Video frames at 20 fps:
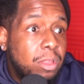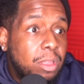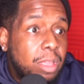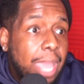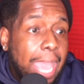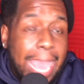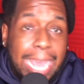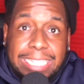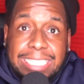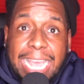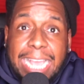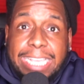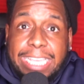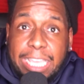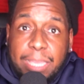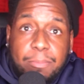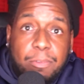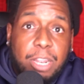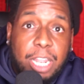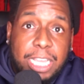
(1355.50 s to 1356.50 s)
as I
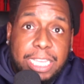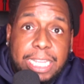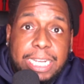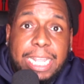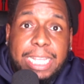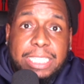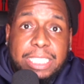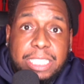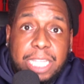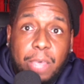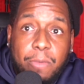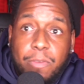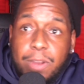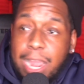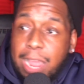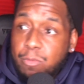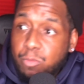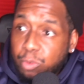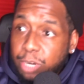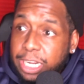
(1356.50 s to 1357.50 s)
keep looking at stuff and
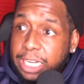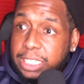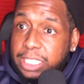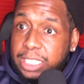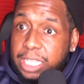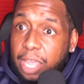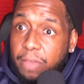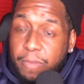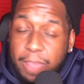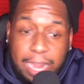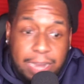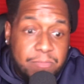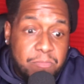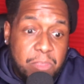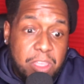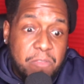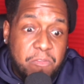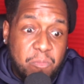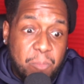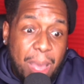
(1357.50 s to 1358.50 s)
I read stuff, and
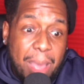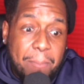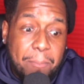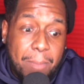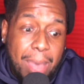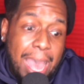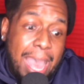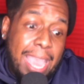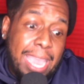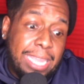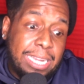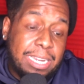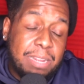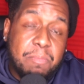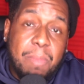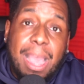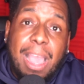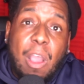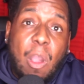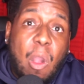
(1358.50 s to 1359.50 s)
if my mind and
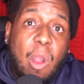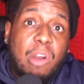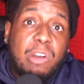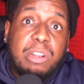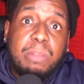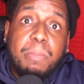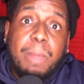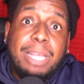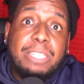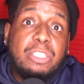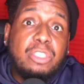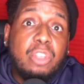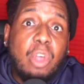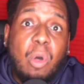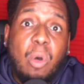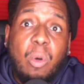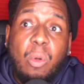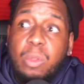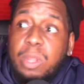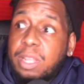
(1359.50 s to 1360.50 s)
my heart and my
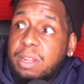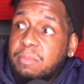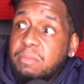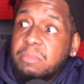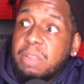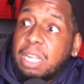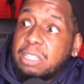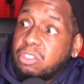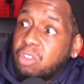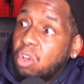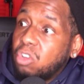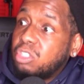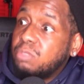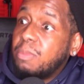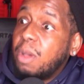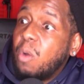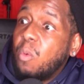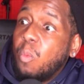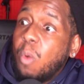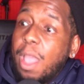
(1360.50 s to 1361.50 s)
soul, and I talk to
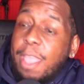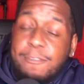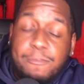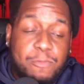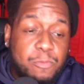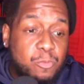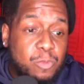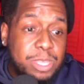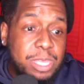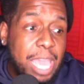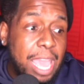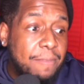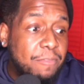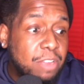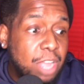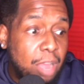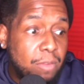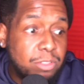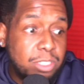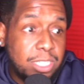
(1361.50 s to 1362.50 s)
my wife and we have
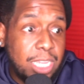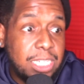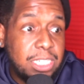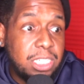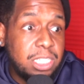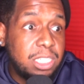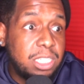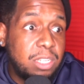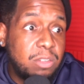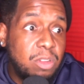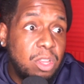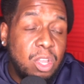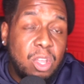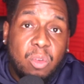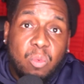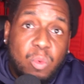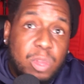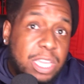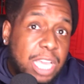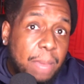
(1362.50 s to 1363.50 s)
conversations and
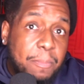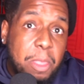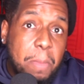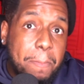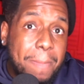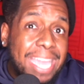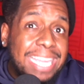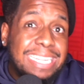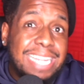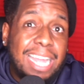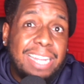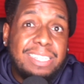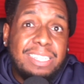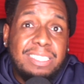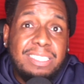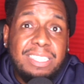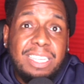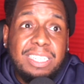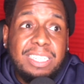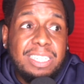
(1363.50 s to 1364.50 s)
we come to make that
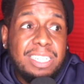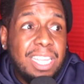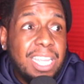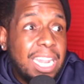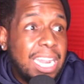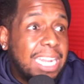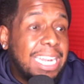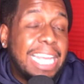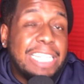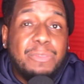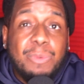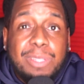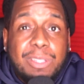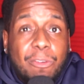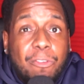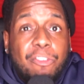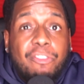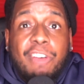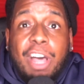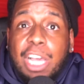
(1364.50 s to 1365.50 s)
decision, then that's what the
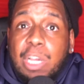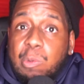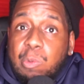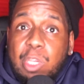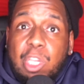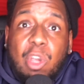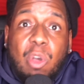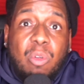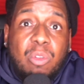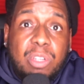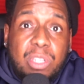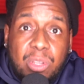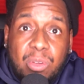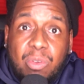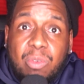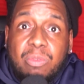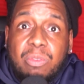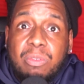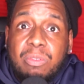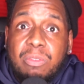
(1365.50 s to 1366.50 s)
fuck we gonna
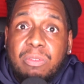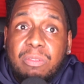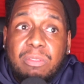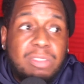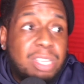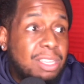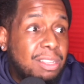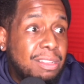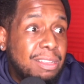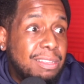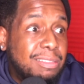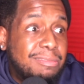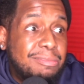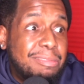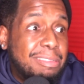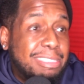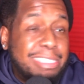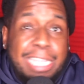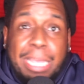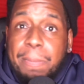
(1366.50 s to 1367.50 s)
do.
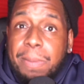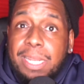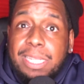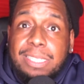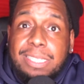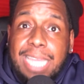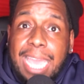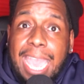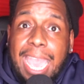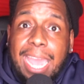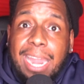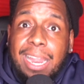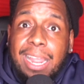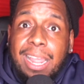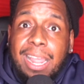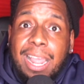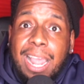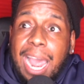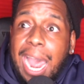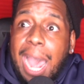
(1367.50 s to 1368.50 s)
Simple as that.
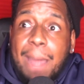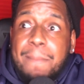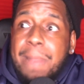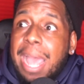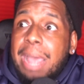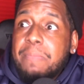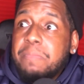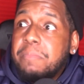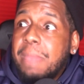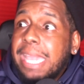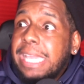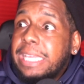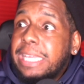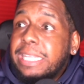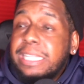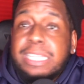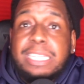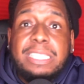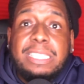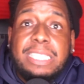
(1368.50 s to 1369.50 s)
I'm not
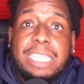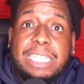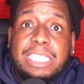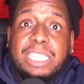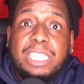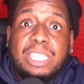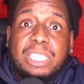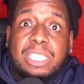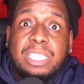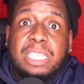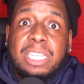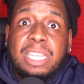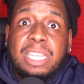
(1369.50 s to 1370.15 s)
making decisions